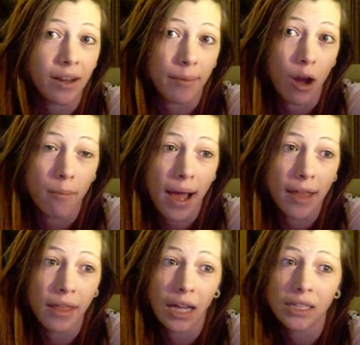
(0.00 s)
about
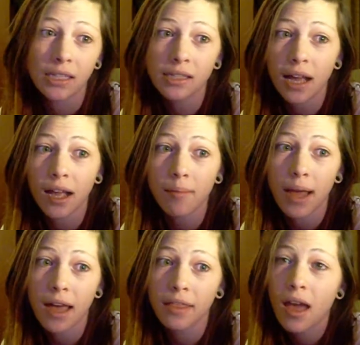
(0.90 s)
math. I suck at
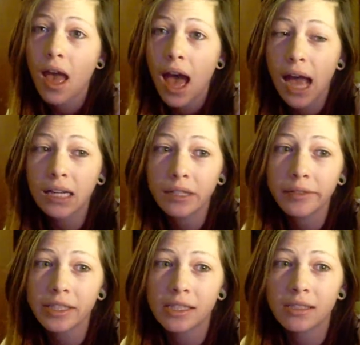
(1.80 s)
math. I didn't
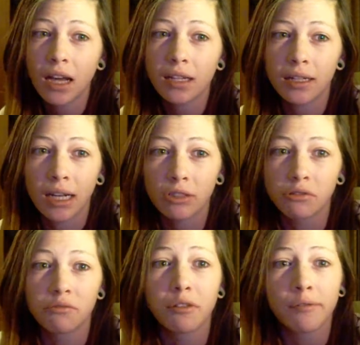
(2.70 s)
even study. I
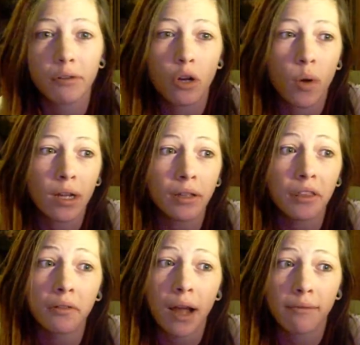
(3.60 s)
just reviewed quickly
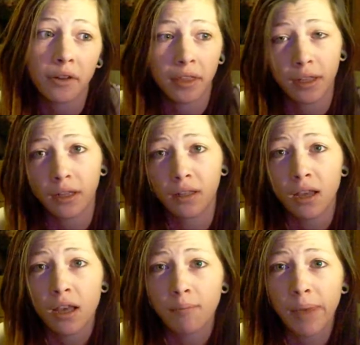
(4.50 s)
through everything,
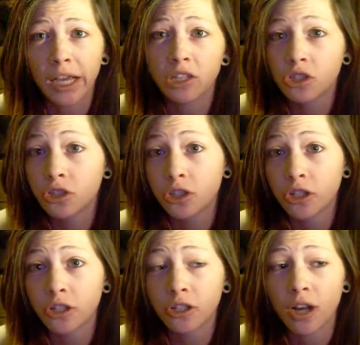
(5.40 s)
making
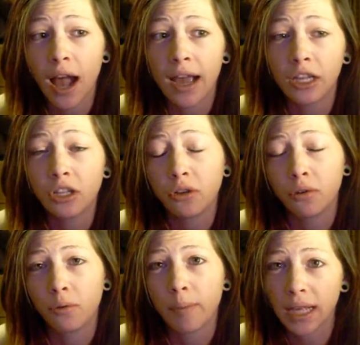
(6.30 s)
sure I
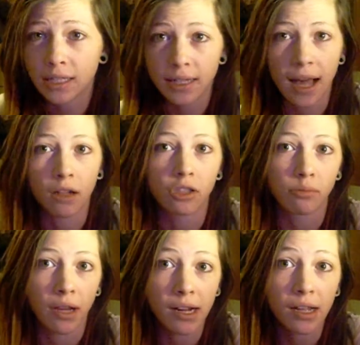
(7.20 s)
knew basic
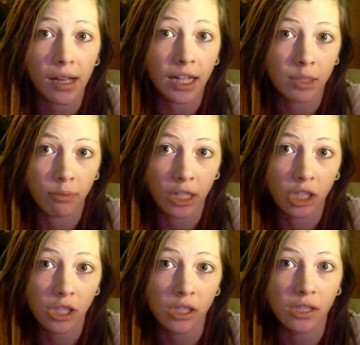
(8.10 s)
algebraic
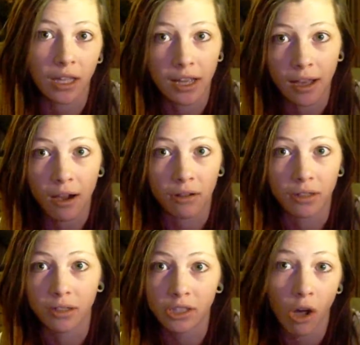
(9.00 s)
expressions, like how
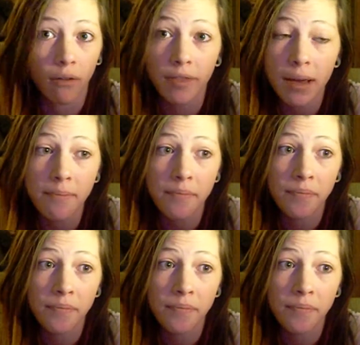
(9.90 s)
to solve them.